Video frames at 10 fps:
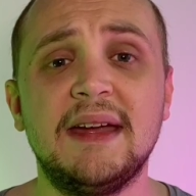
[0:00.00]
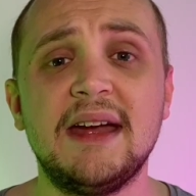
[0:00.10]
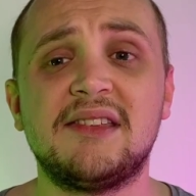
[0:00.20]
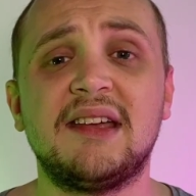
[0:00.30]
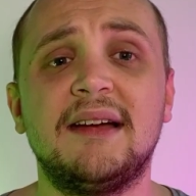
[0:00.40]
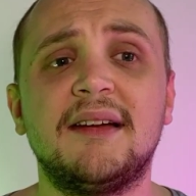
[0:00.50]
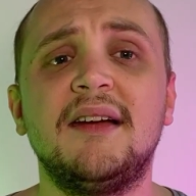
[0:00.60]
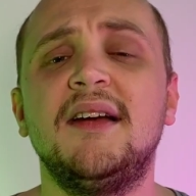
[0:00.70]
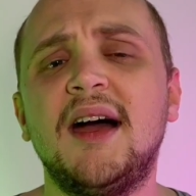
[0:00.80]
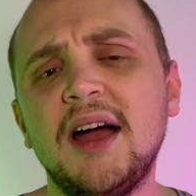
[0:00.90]
AirTag,
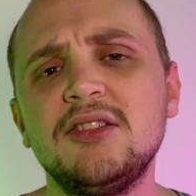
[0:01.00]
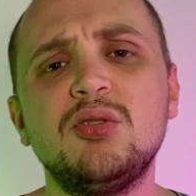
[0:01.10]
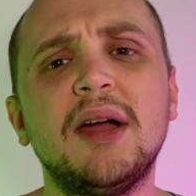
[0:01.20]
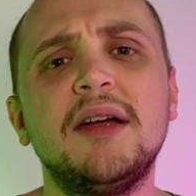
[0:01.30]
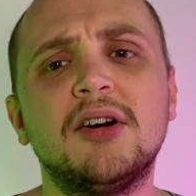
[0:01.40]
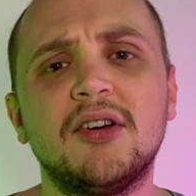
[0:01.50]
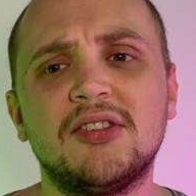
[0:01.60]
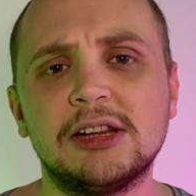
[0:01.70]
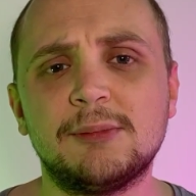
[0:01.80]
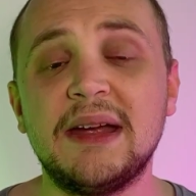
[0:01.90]
and you'll get a nice
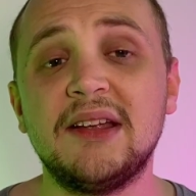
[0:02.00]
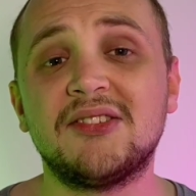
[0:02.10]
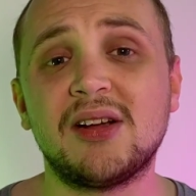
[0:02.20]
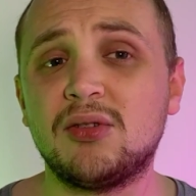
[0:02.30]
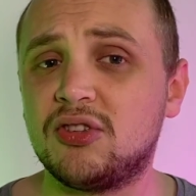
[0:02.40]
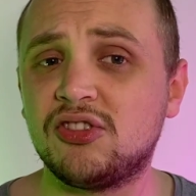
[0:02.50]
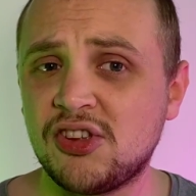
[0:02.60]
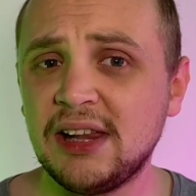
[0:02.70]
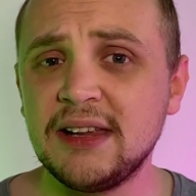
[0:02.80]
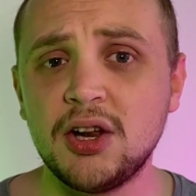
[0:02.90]
little ping sound to
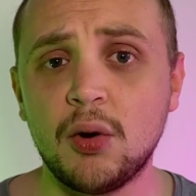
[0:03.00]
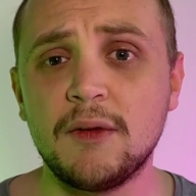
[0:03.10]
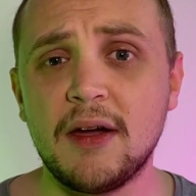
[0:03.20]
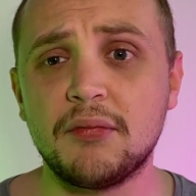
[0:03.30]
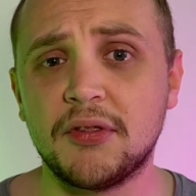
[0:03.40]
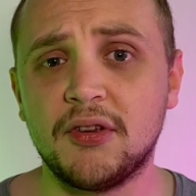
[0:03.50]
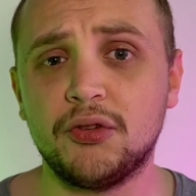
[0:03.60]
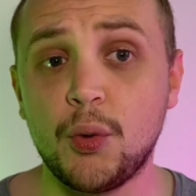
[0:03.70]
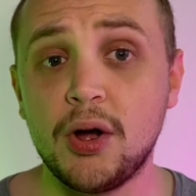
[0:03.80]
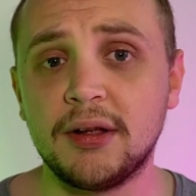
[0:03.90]
let you know that everything's
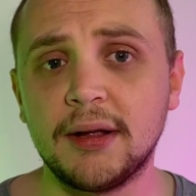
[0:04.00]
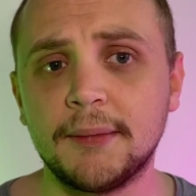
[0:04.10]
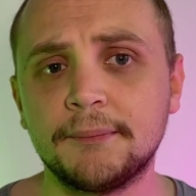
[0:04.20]
working.